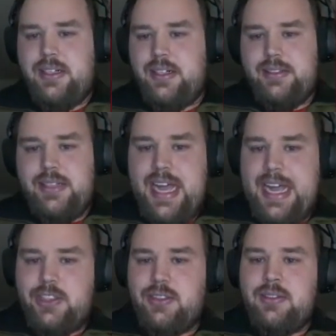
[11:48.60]

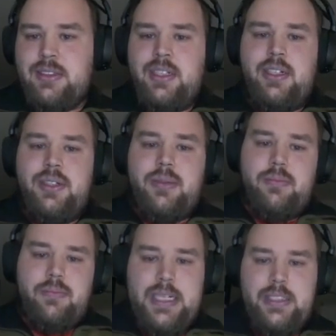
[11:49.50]
action,
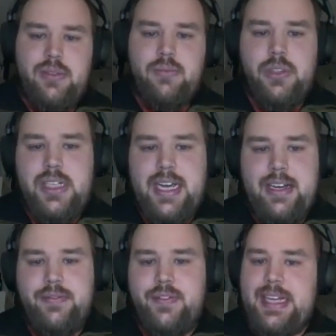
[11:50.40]
but you would have
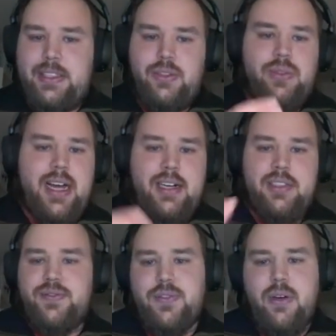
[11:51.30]
add to cart
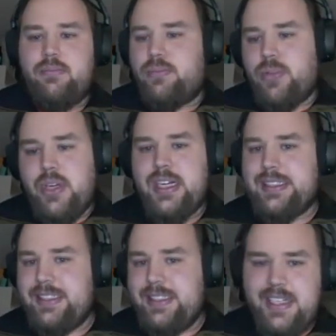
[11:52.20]
from product
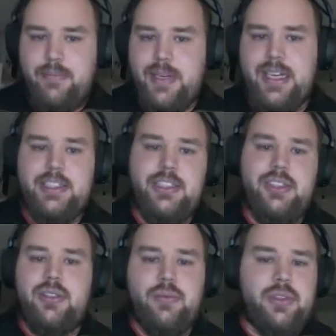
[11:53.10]
detail page,
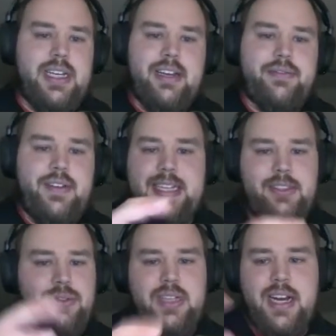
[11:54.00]
you would have add
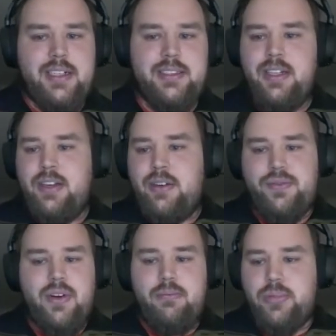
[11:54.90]
to cart
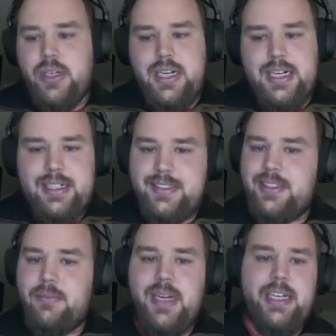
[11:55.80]
from product listing
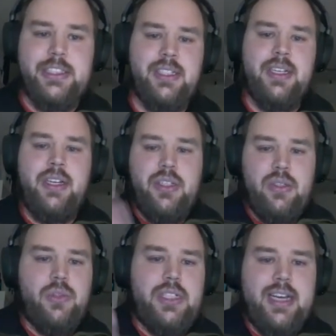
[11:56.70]
page, you
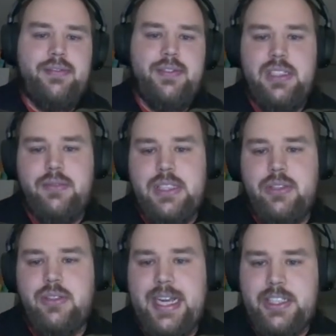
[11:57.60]
would have
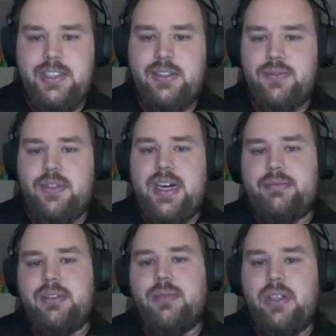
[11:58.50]
individual actions for every
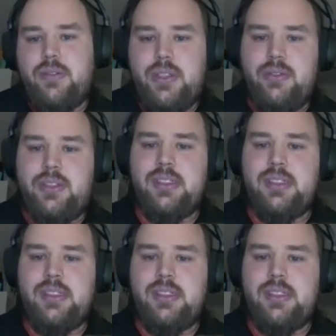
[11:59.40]
one of those.